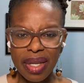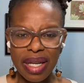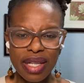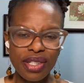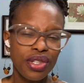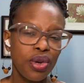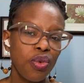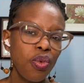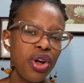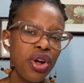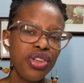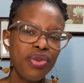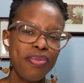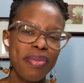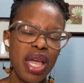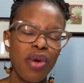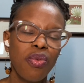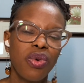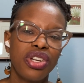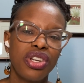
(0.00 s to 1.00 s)
So what you
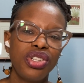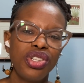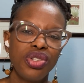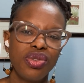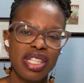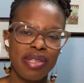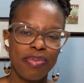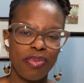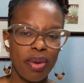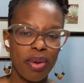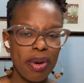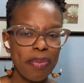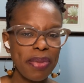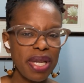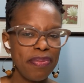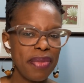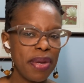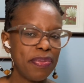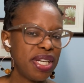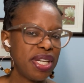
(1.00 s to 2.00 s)
may want to do is probably
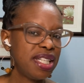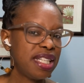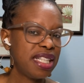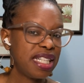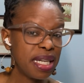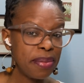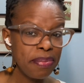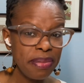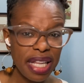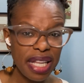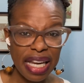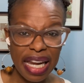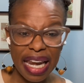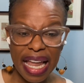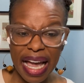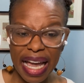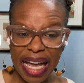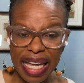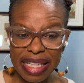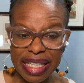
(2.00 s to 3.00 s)
maybe dim the
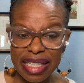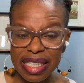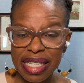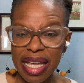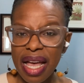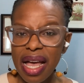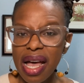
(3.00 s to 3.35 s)
lights,